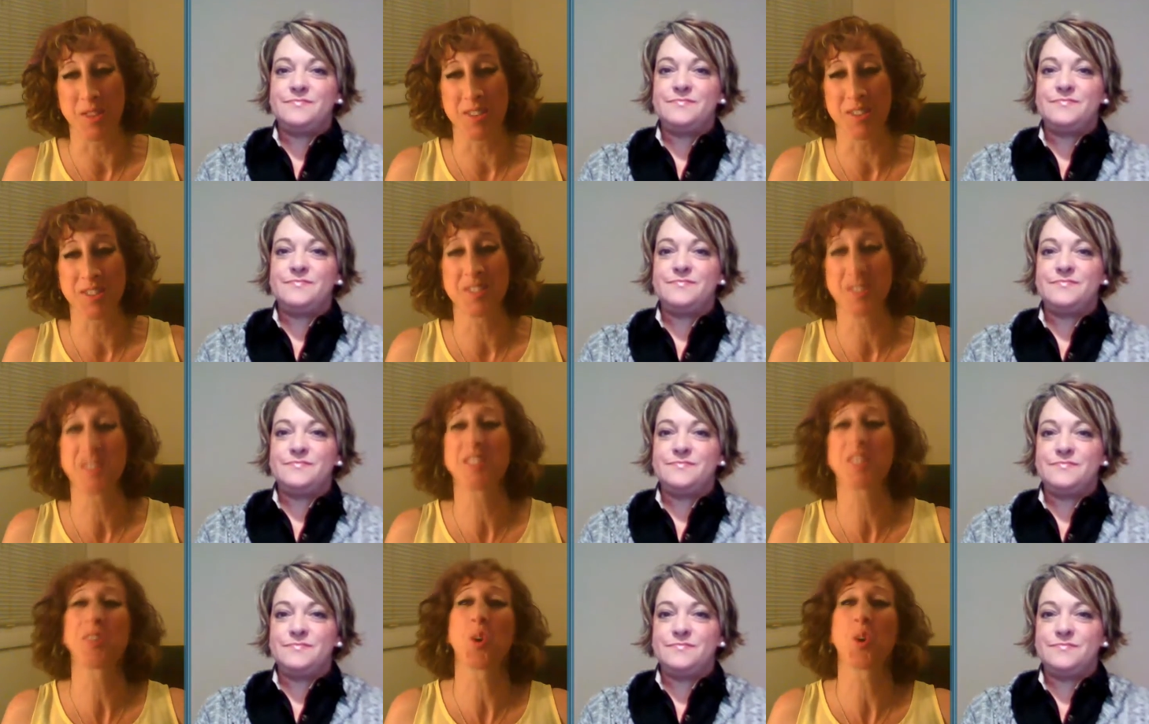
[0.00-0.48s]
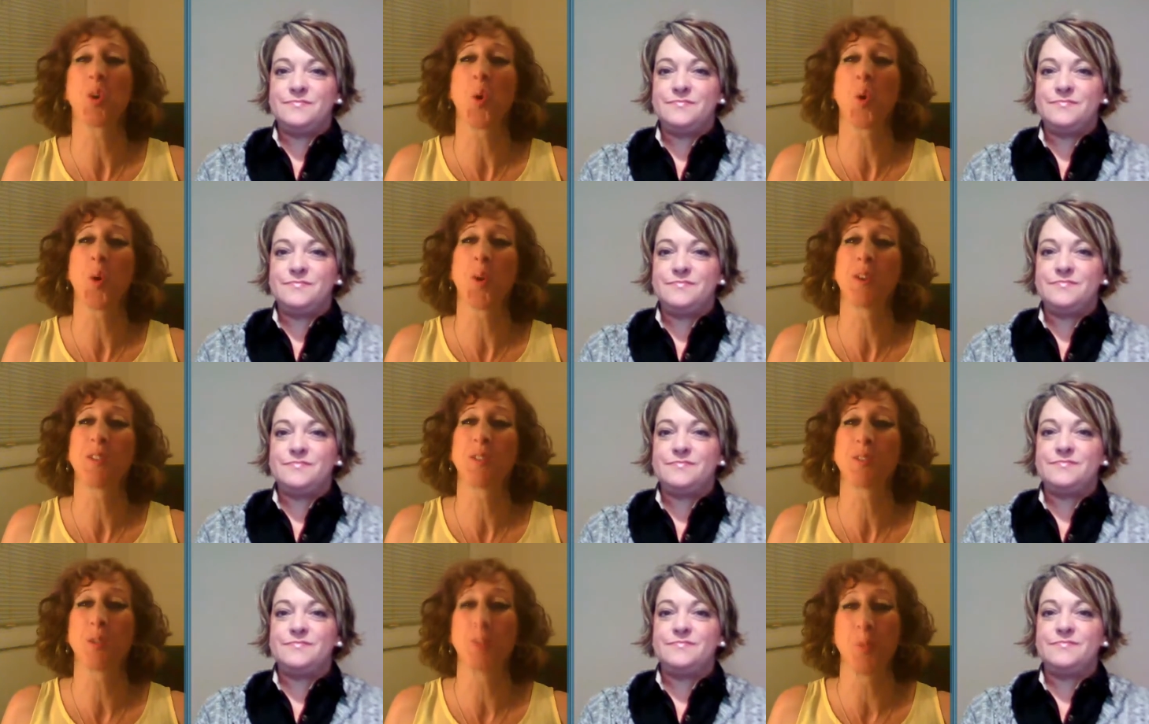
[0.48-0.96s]
Speaker 1: Is this
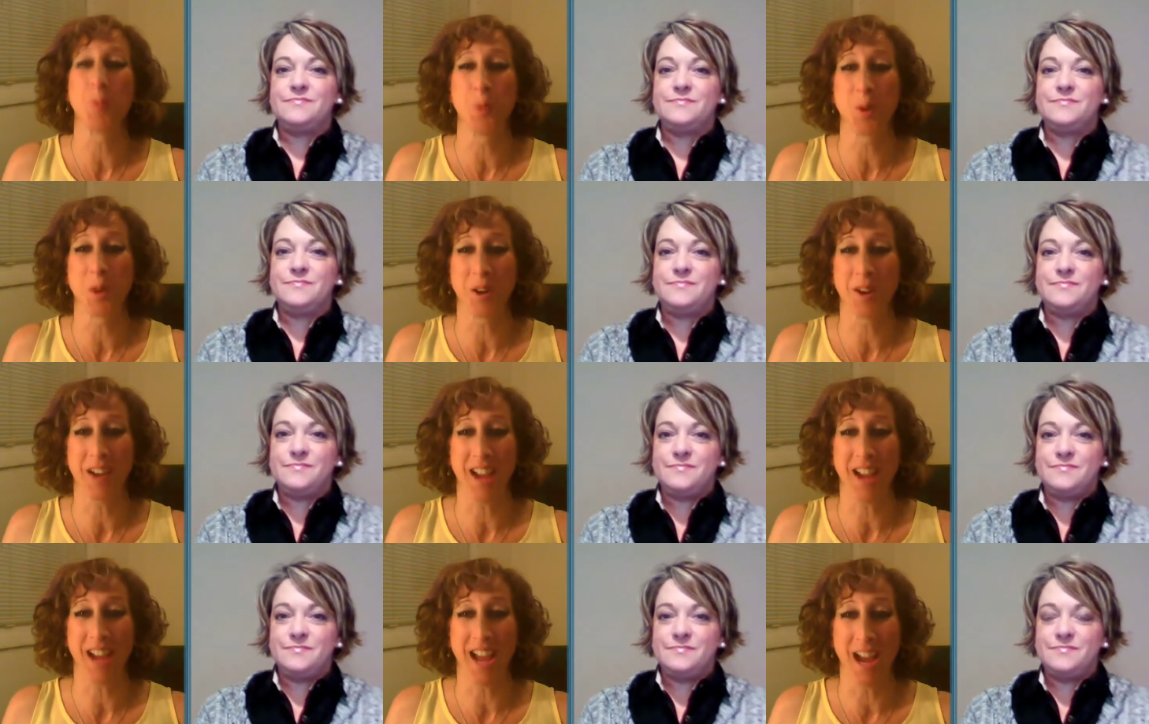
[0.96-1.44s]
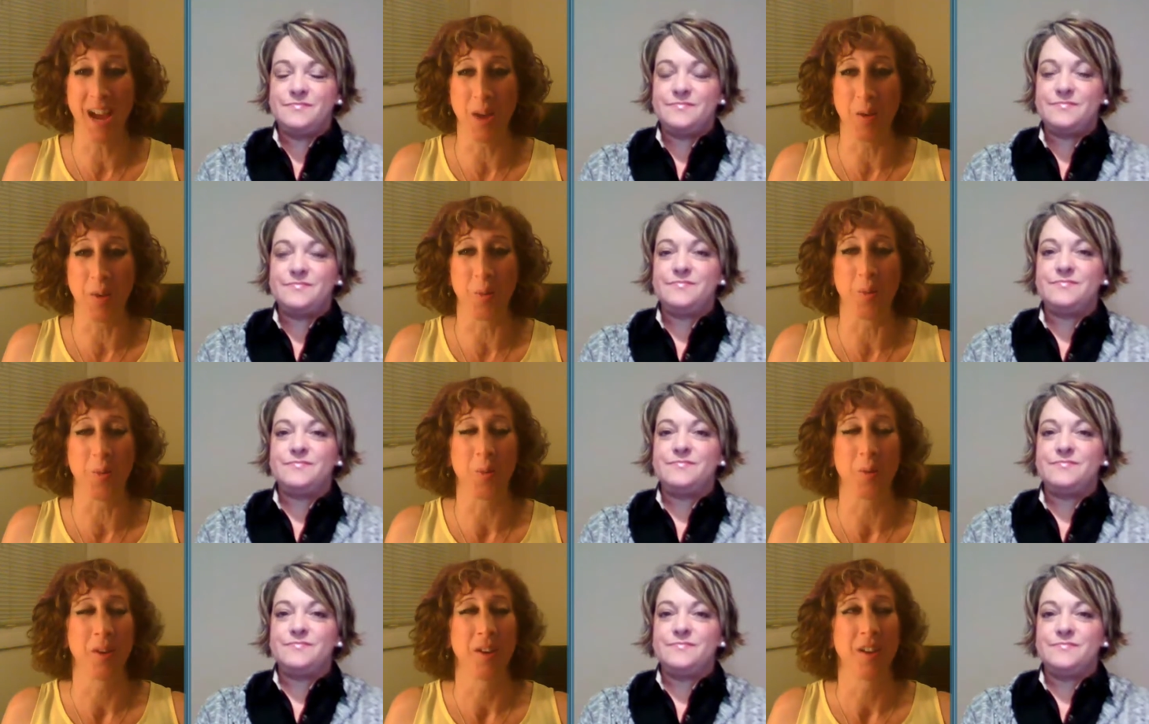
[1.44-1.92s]
going to work
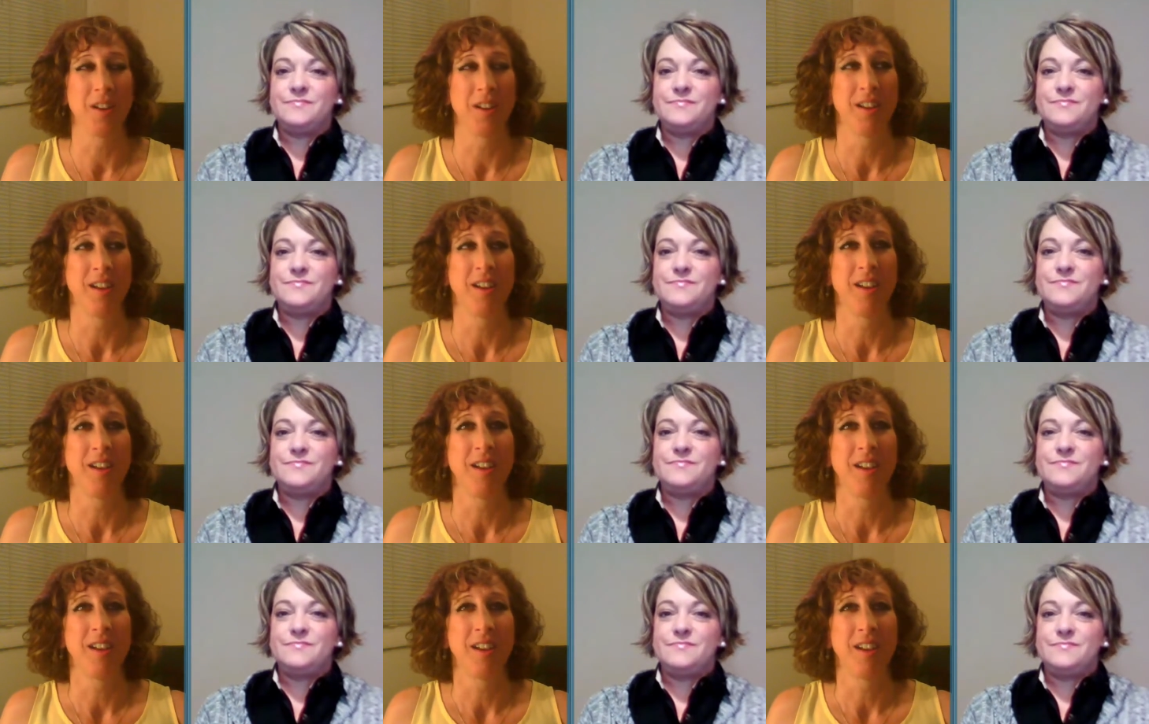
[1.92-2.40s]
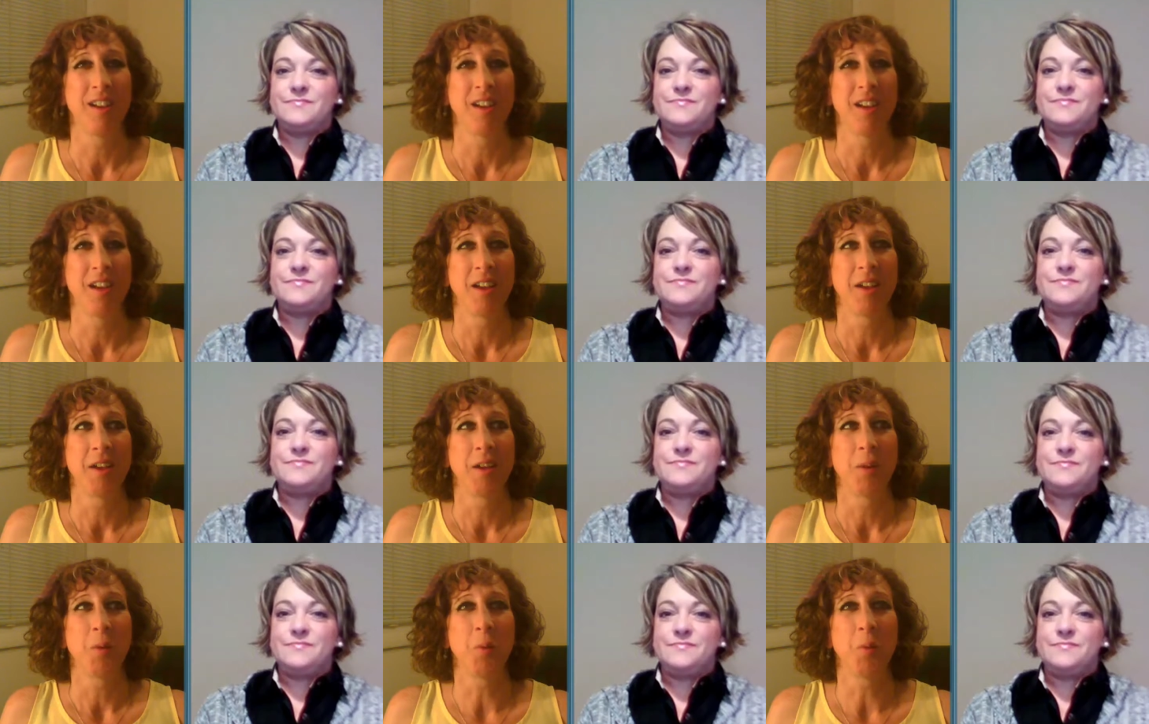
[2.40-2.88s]
out?
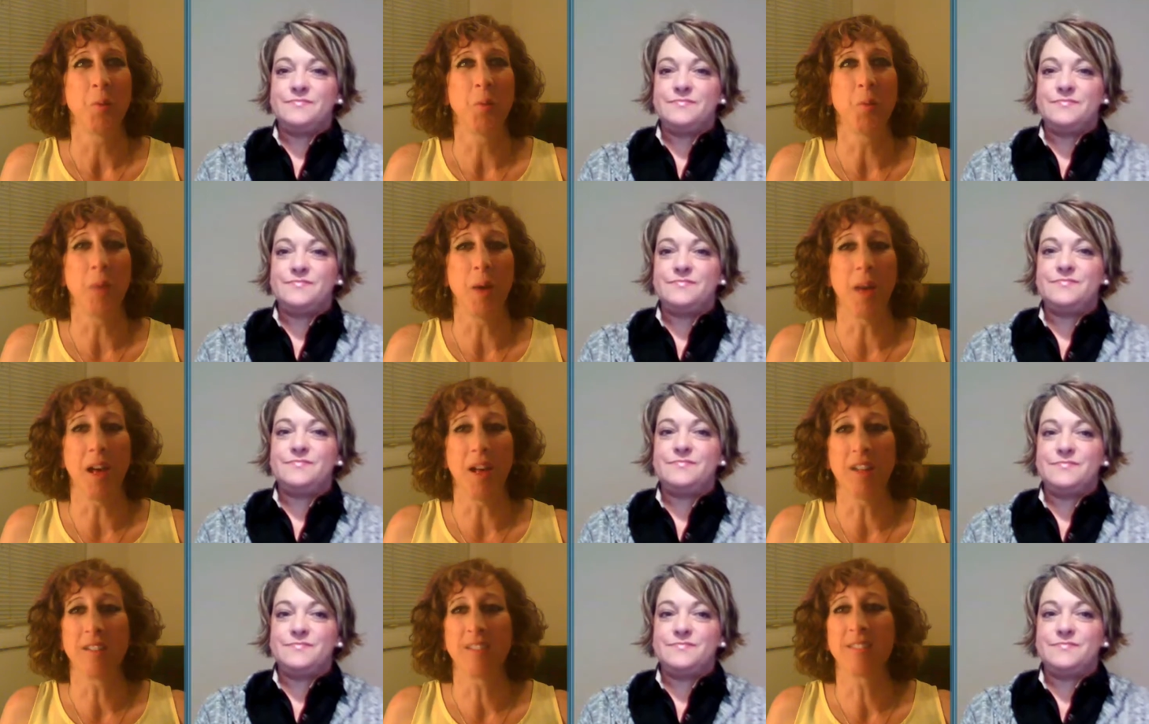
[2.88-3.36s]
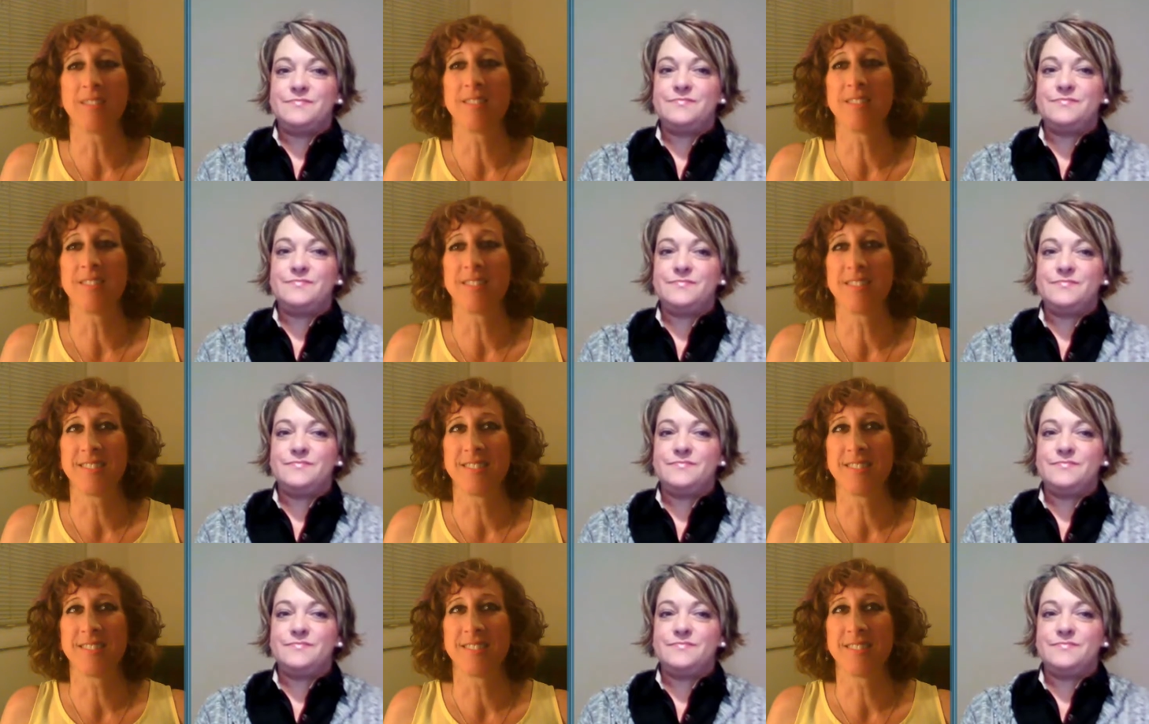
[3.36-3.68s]
Well,